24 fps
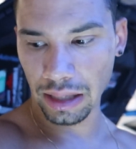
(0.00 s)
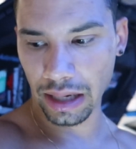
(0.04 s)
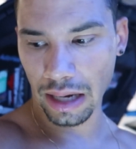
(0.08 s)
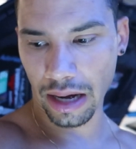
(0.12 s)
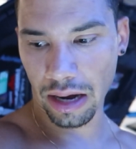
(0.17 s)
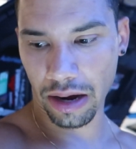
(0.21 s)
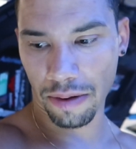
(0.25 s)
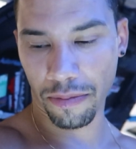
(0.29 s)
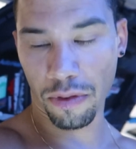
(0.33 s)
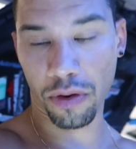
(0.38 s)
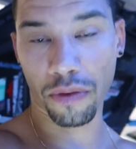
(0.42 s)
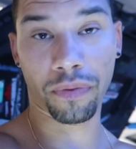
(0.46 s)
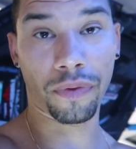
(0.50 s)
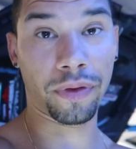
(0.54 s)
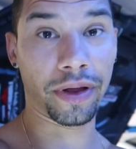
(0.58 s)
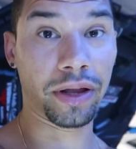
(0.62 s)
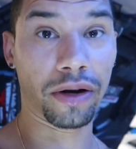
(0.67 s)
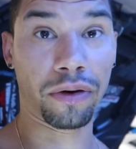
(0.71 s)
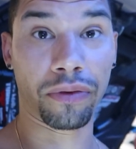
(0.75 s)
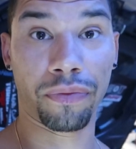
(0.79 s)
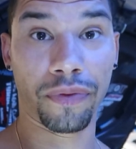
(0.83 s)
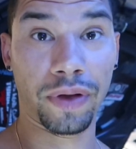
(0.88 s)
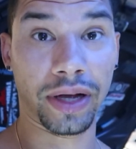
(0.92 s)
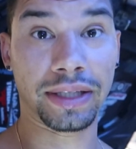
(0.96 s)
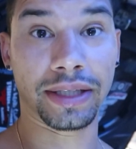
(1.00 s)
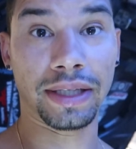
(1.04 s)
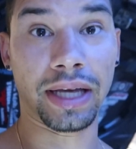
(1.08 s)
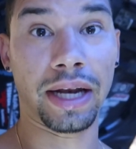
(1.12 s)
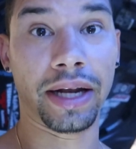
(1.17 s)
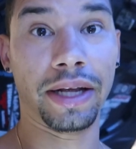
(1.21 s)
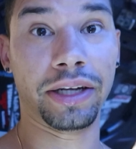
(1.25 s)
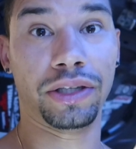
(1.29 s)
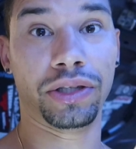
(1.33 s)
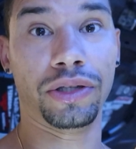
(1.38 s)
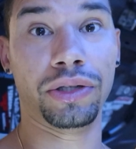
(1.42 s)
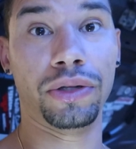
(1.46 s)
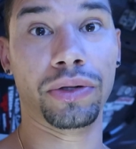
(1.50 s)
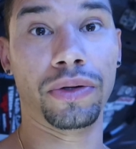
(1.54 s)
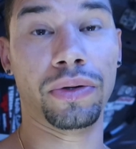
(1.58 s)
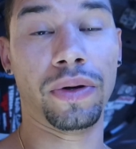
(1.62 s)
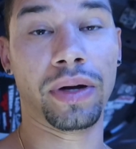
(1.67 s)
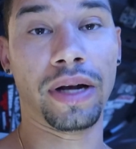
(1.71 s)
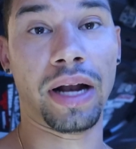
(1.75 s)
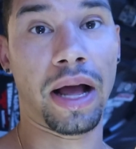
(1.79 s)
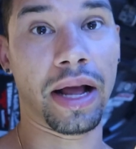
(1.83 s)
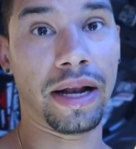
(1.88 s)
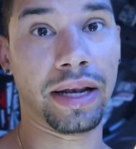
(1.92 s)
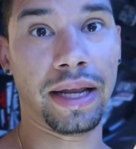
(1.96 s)
Um, hopefully it'll fix that issue,
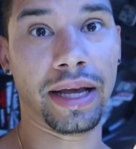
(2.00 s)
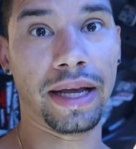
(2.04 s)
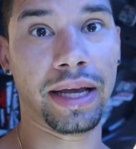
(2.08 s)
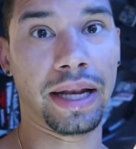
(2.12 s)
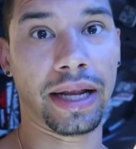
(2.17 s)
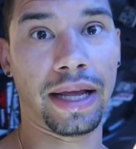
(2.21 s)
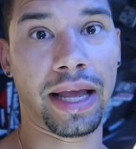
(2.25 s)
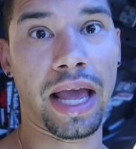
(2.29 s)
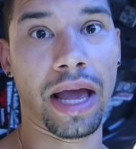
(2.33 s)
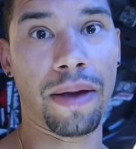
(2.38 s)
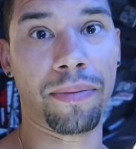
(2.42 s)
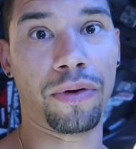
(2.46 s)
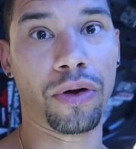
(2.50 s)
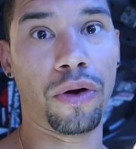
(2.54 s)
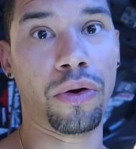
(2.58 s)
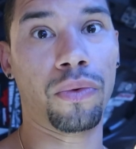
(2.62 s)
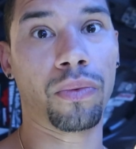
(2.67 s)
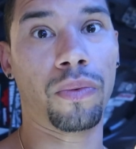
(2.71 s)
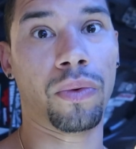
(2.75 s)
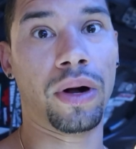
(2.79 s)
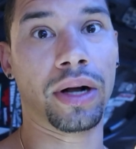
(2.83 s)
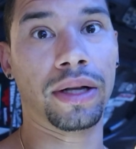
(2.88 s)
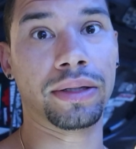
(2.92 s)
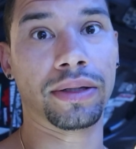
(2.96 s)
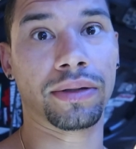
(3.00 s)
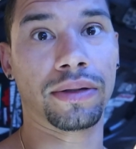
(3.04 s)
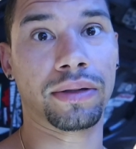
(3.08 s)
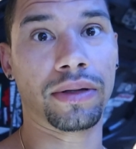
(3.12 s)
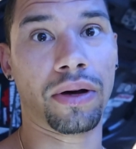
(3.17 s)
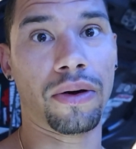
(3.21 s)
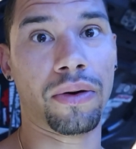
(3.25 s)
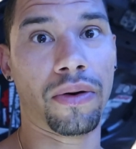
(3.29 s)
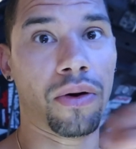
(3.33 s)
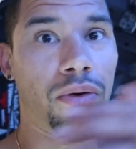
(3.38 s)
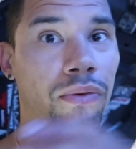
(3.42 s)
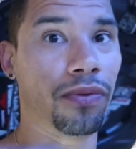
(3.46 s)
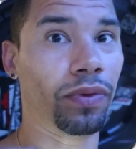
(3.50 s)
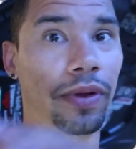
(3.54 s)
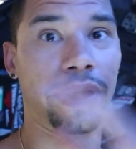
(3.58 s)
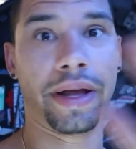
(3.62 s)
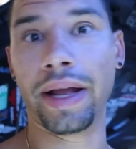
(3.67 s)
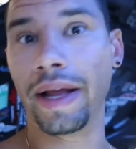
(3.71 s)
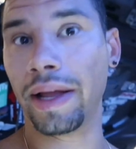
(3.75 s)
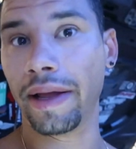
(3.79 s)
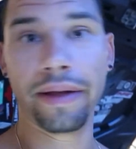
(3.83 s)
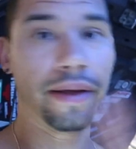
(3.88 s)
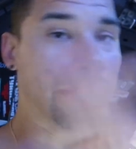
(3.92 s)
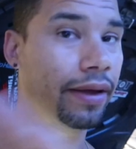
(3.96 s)
and I did get a cam code once, so
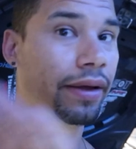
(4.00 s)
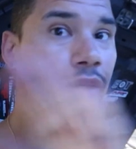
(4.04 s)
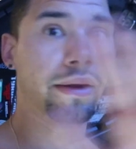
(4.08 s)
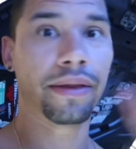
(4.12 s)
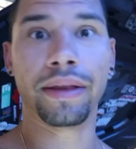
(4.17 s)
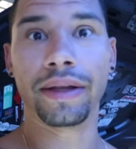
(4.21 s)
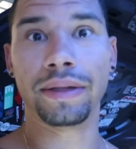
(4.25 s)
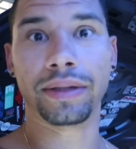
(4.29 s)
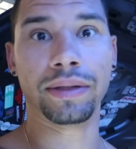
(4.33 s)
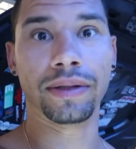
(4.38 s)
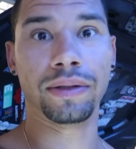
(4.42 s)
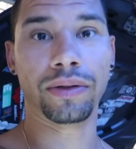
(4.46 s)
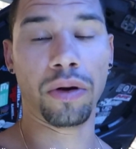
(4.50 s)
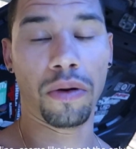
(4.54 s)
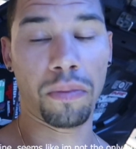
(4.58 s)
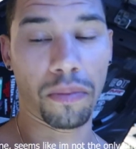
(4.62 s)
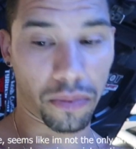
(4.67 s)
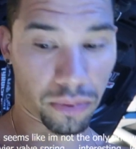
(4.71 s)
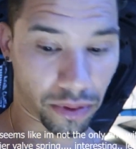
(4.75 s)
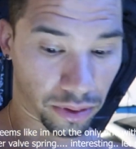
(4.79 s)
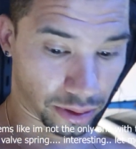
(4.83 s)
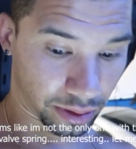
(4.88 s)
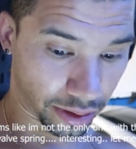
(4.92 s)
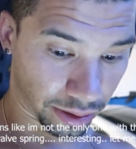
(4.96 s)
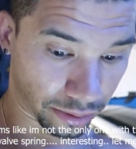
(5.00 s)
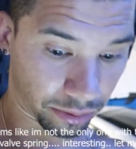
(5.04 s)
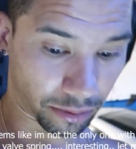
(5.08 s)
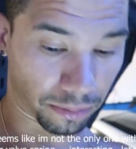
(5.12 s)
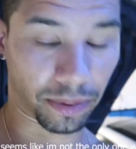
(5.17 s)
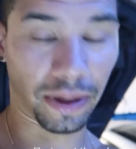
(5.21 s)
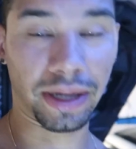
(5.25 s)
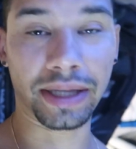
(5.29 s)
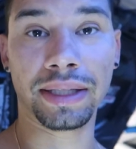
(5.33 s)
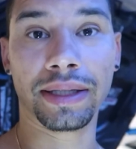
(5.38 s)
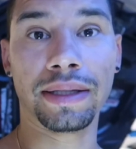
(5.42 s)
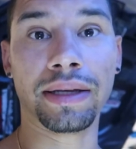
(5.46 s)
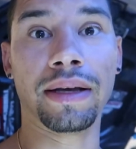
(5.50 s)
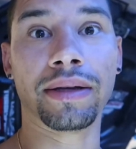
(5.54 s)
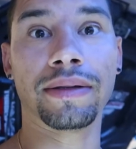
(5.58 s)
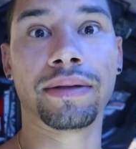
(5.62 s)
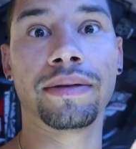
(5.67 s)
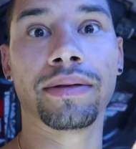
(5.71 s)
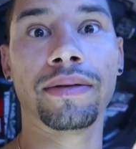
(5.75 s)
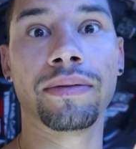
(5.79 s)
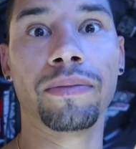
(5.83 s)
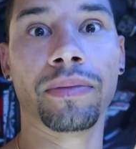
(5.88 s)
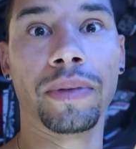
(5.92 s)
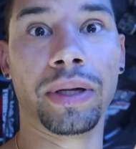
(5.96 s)
hopefully this is no more. Like, replace
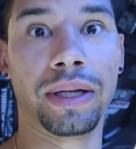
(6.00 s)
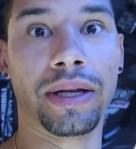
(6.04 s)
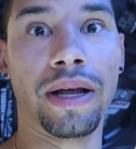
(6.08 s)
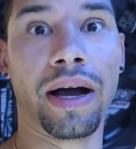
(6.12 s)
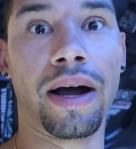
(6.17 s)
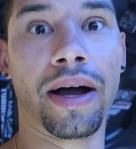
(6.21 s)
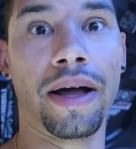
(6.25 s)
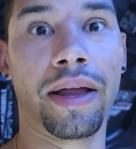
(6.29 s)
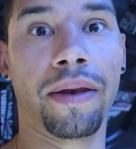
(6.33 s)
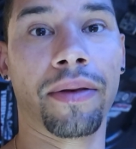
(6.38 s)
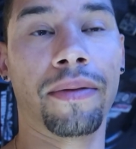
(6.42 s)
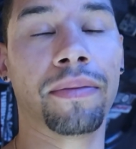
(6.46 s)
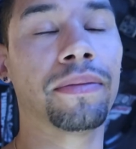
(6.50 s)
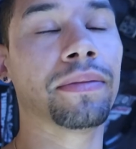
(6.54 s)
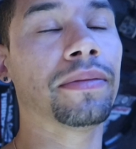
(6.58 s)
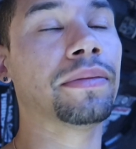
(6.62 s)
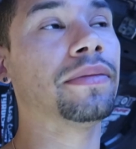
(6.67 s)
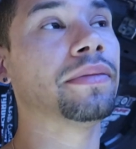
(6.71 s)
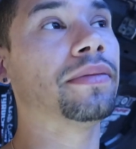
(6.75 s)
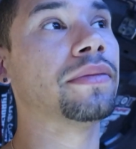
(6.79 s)
this, we'll be done.